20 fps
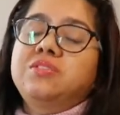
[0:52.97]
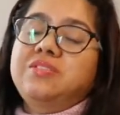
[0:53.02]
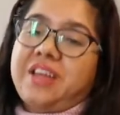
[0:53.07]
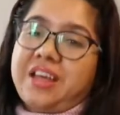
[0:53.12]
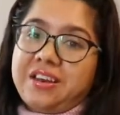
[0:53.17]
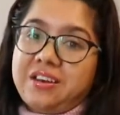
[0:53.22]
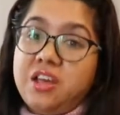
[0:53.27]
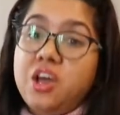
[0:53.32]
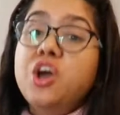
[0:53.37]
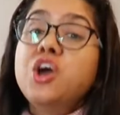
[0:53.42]

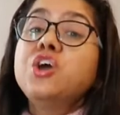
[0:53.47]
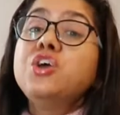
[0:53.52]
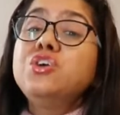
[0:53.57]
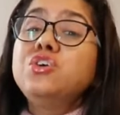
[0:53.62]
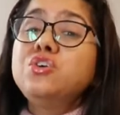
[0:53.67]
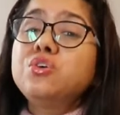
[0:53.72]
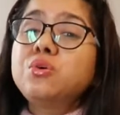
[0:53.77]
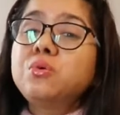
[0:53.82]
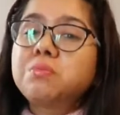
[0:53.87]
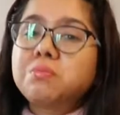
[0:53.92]
then
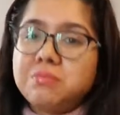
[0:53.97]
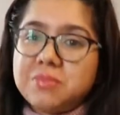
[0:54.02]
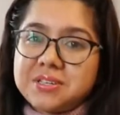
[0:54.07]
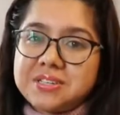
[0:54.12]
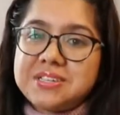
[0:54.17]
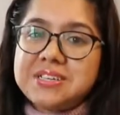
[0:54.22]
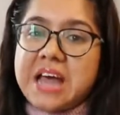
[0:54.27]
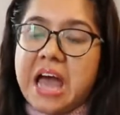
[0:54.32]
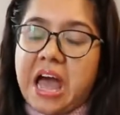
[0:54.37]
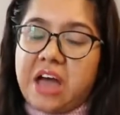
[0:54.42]
you
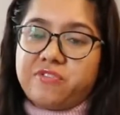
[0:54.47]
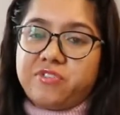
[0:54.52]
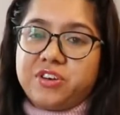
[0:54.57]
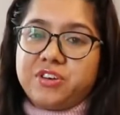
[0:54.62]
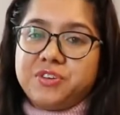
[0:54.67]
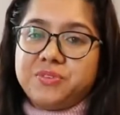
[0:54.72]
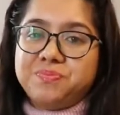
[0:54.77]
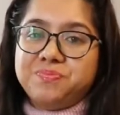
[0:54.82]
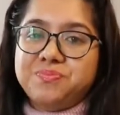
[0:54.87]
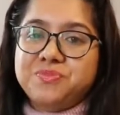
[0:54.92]
must have
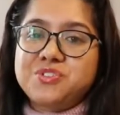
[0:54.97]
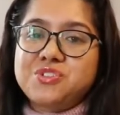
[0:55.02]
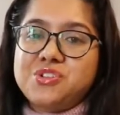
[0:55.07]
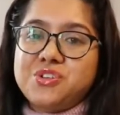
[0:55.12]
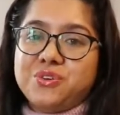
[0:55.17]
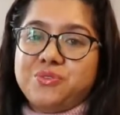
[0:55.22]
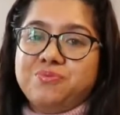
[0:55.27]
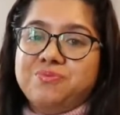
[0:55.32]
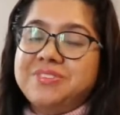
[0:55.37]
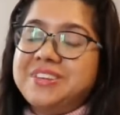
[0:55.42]
it.
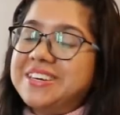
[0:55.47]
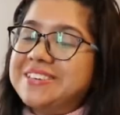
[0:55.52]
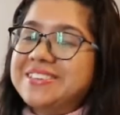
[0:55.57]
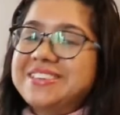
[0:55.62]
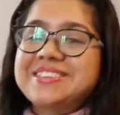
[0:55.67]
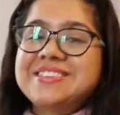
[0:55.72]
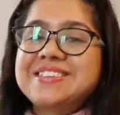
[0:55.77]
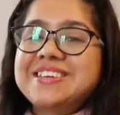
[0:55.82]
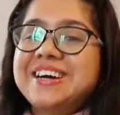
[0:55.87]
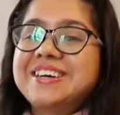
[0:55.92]
So let's
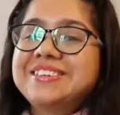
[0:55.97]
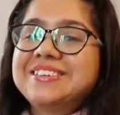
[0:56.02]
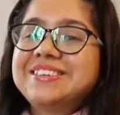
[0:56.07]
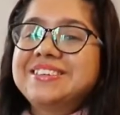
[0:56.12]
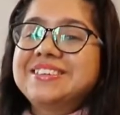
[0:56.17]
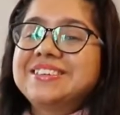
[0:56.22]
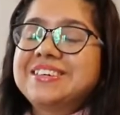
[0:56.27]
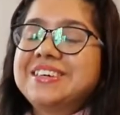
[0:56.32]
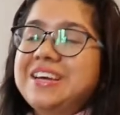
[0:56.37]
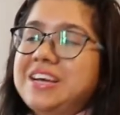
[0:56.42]
get started.